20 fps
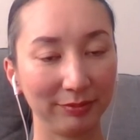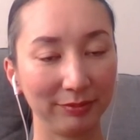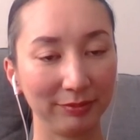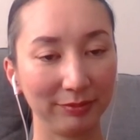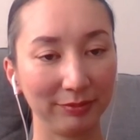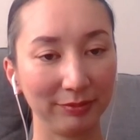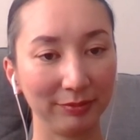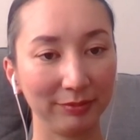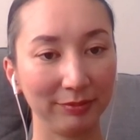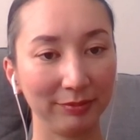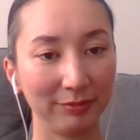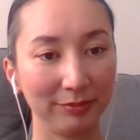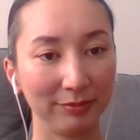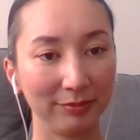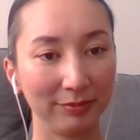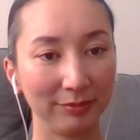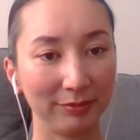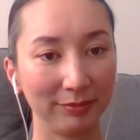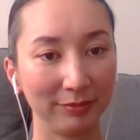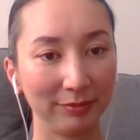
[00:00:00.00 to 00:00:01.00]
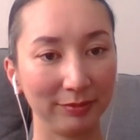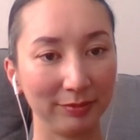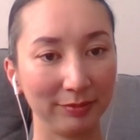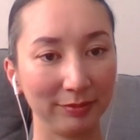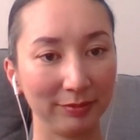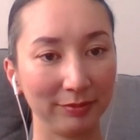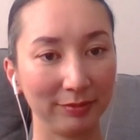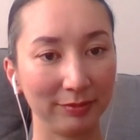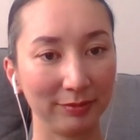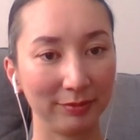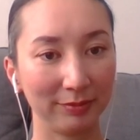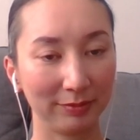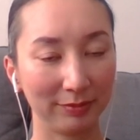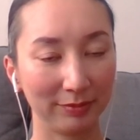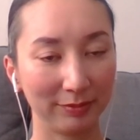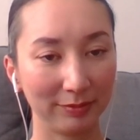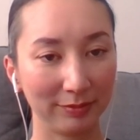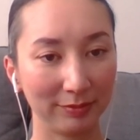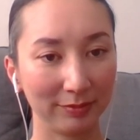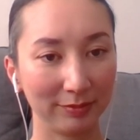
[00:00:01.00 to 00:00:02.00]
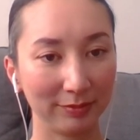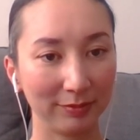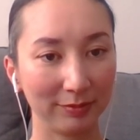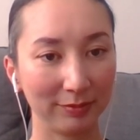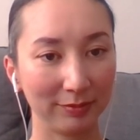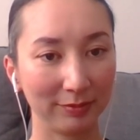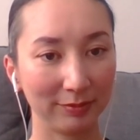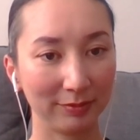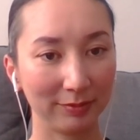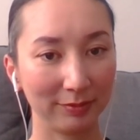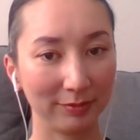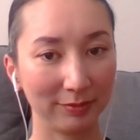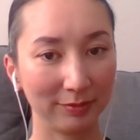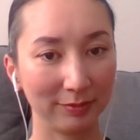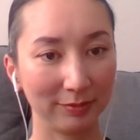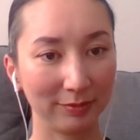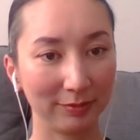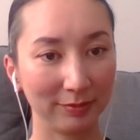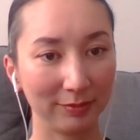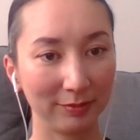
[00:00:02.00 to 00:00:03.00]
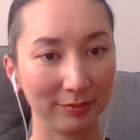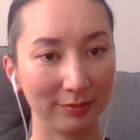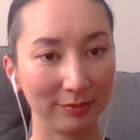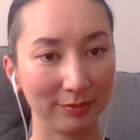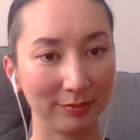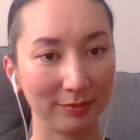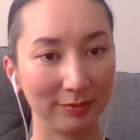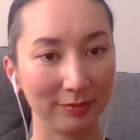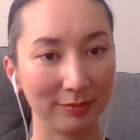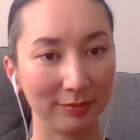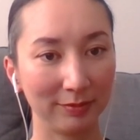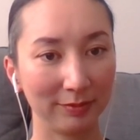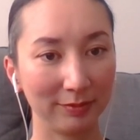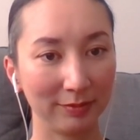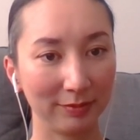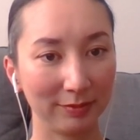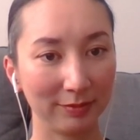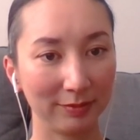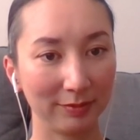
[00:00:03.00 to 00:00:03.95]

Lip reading: The person shown says nothing.